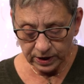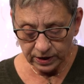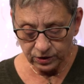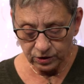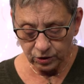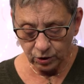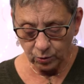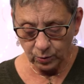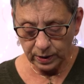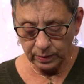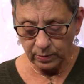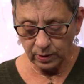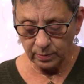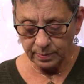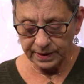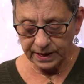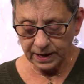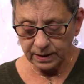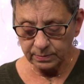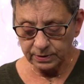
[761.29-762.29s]
we do, we will
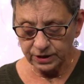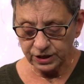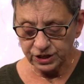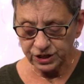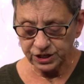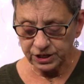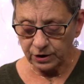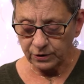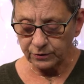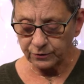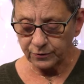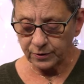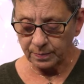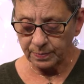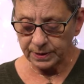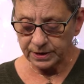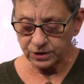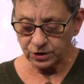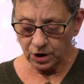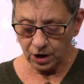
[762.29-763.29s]
be able to shout
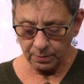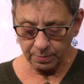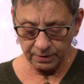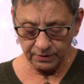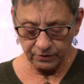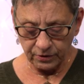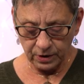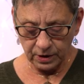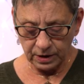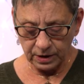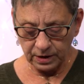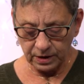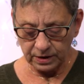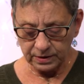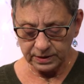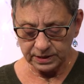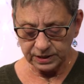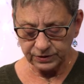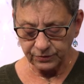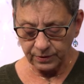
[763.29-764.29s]
from the top of our
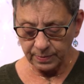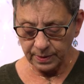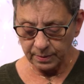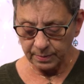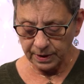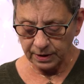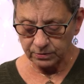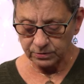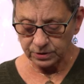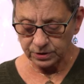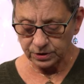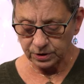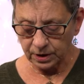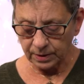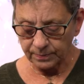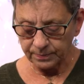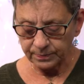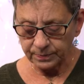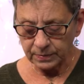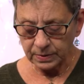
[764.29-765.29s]
lungs from the
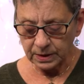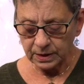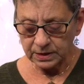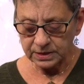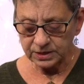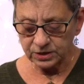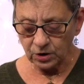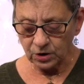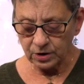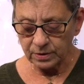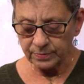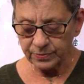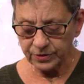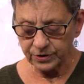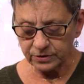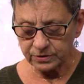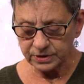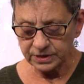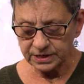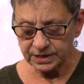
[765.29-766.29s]
mountaintop. Psalm
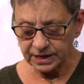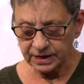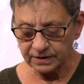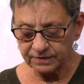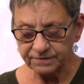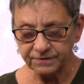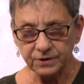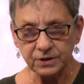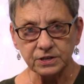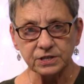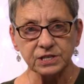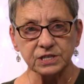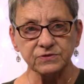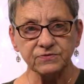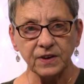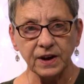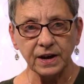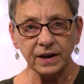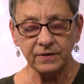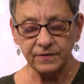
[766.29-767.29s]
13, verse
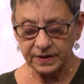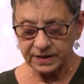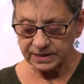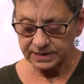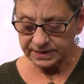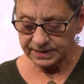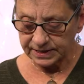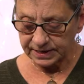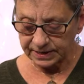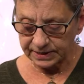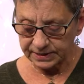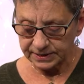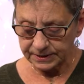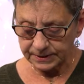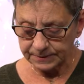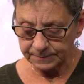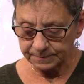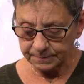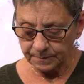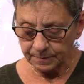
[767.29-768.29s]
5 and
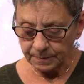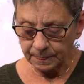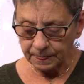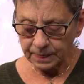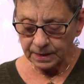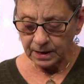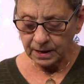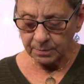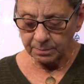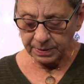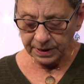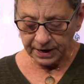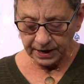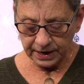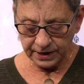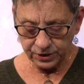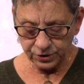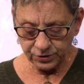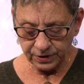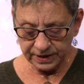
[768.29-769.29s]
6. But
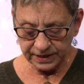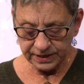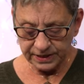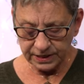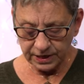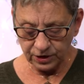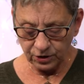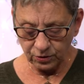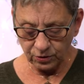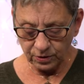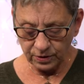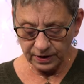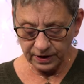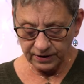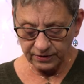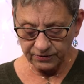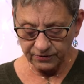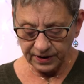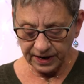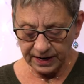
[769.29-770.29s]
I trust in your
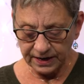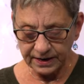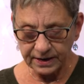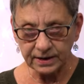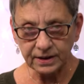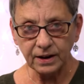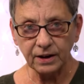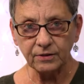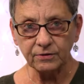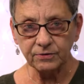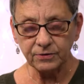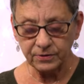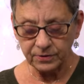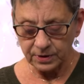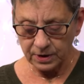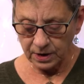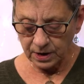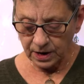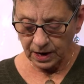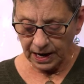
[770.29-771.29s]
unfailing love.
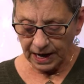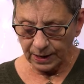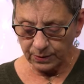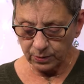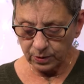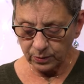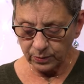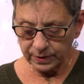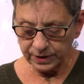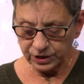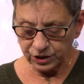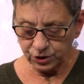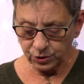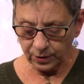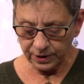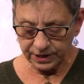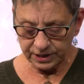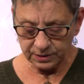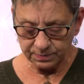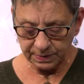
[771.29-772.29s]
I will
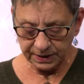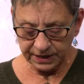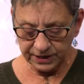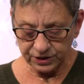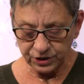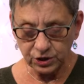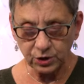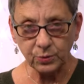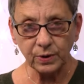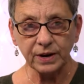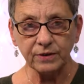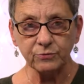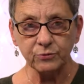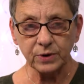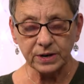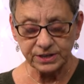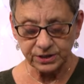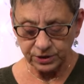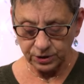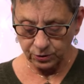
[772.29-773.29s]
rejoice because you have
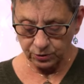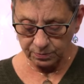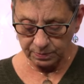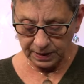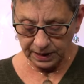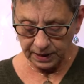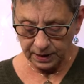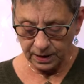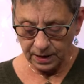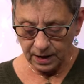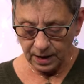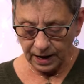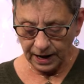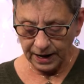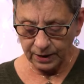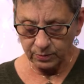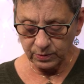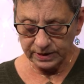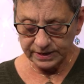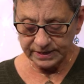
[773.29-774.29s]
rescued me.
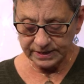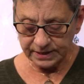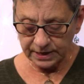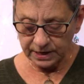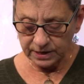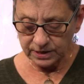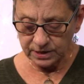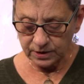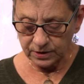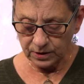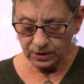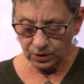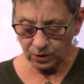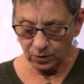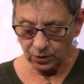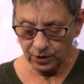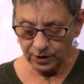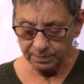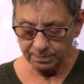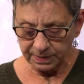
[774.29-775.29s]
I will sing to the
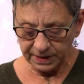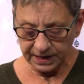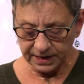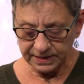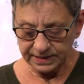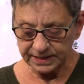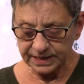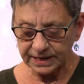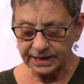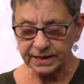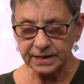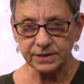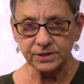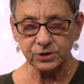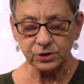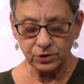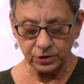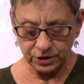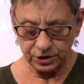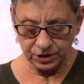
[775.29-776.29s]
Lord because he
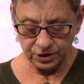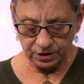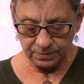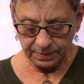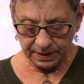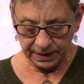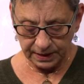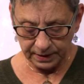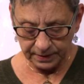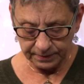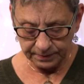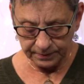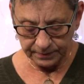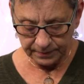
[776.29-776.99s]
is good to me.